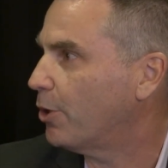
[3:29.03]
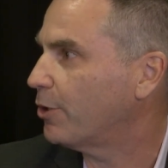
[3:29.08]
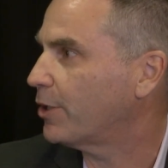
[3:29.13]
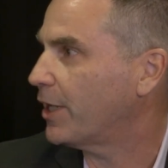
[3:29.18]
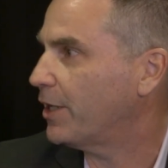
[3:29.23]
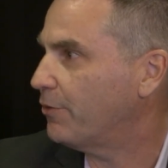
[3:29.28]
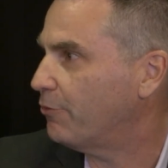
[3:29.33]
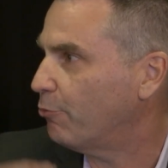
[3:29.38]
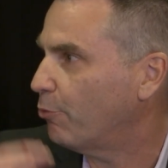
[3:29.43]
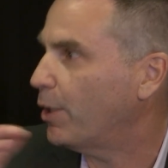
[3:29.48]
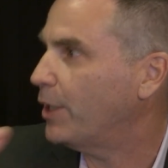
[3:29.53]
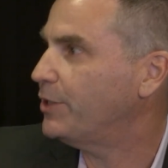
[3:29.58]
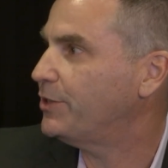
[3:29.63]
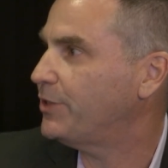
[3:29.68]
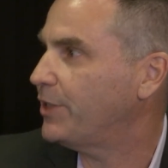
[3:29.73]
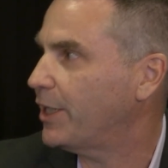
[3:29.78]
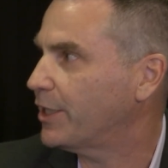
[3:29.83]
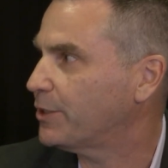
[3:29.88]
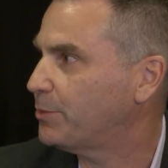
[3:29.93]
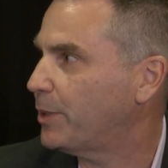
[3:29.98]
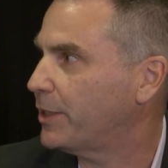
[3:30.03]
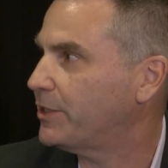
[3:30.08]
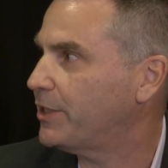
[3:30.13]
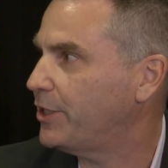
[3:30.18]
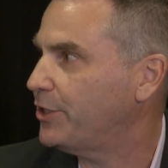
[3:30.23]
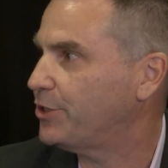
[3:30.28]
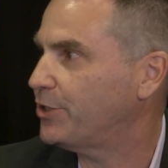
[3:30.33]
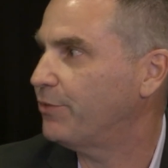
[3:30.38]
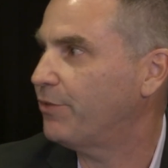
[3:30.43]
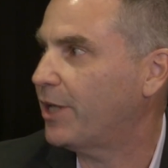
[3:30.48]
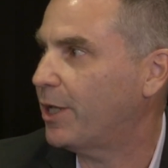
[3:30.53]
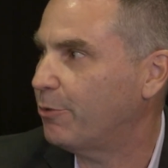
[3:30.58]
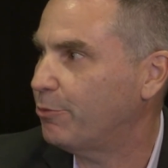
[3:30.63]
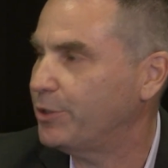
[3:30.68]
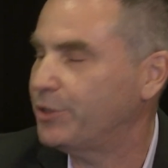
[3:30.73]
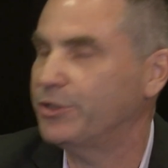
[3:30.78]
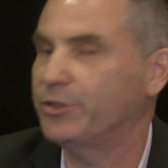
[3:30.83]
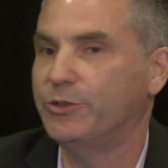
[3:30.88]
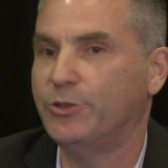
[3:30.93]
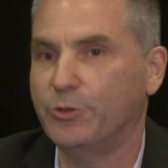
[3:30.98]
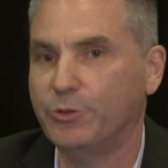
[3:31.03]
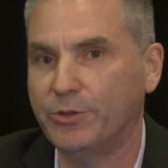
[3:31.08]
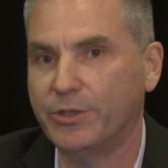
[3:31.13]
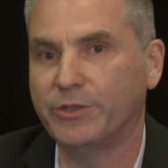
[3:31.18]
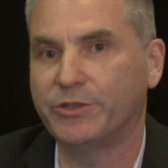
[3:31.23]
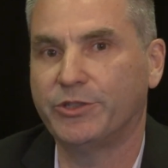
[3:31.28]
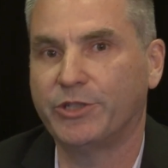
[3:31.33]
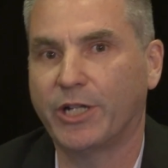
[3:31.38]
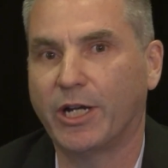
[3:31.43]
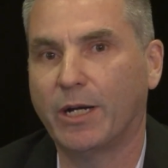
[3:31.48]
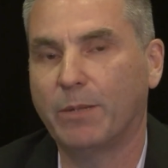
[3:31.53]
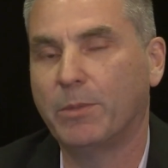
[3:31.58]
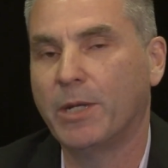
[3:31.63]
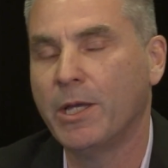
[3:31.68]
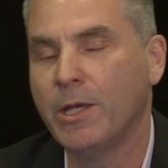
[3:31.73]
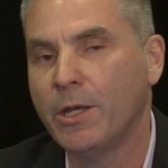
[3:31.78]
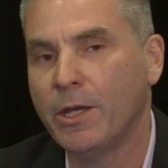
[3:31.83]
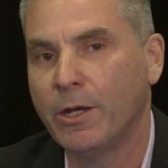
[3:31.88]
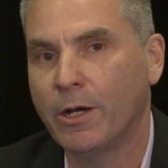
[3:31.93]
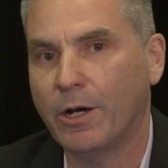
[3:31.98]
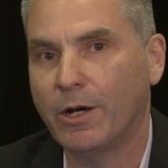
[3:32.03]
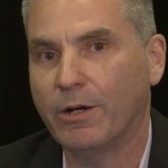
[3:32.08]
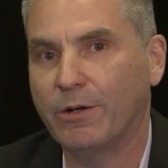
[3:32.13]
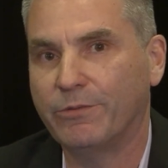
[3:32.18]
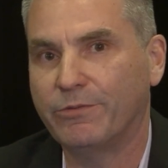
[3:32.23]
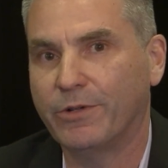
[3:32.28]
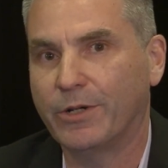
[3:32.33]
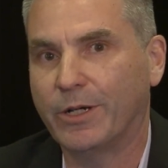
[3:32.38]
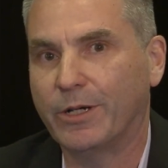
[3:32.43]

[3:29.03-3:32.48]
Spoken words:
kind of raised the expectation of how we should do this job of